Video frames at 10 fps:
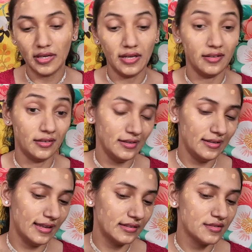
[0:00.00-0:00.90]
I really
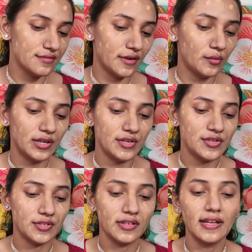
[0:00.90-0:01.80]
like this
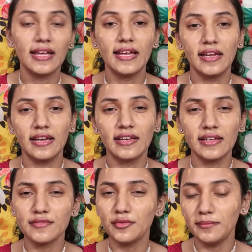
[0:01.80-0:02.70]
foundation. It
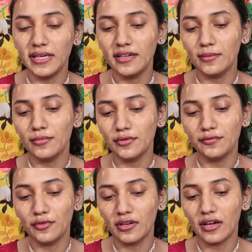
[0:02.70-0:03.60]
gives you medium to
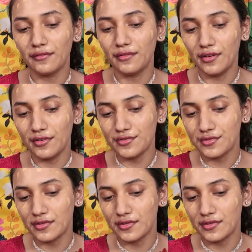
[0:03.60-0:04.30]
full coverage,